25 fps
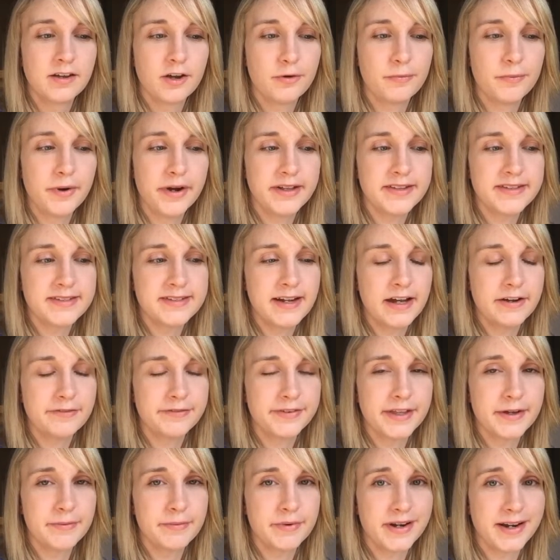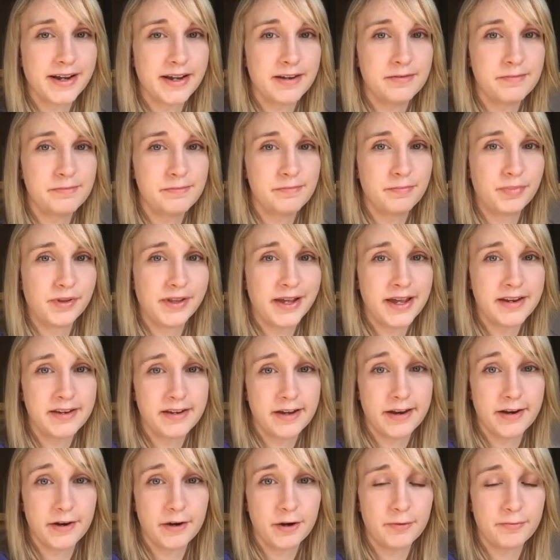while it's not really what I had planned
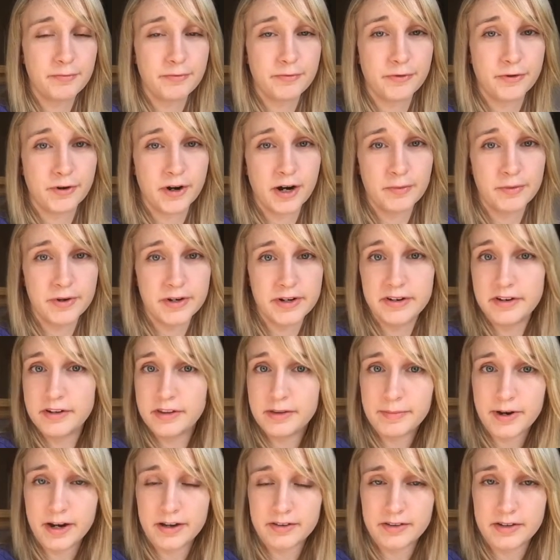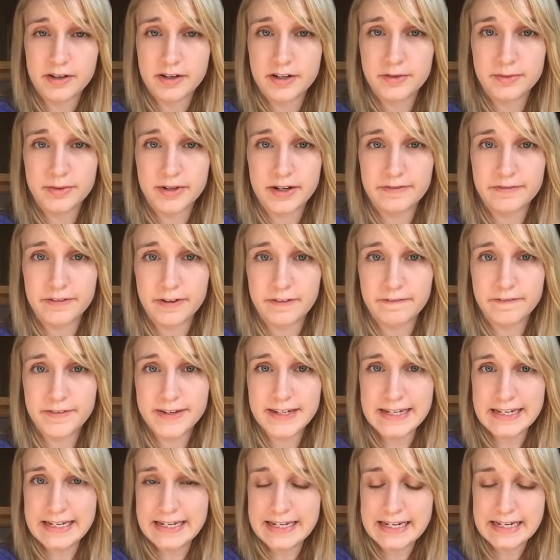on and hoped for, I wanted to do the marathon in
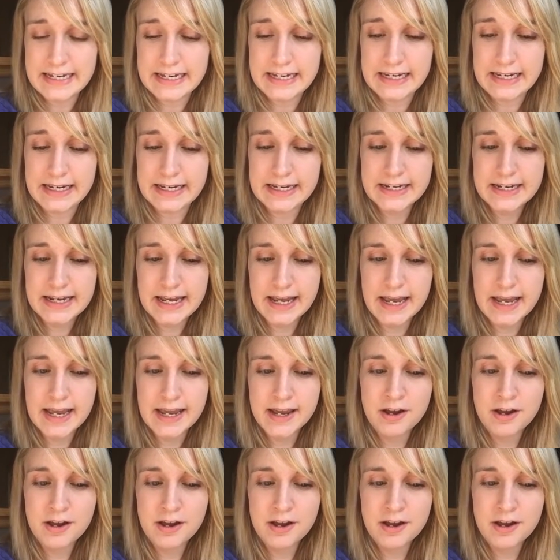2015.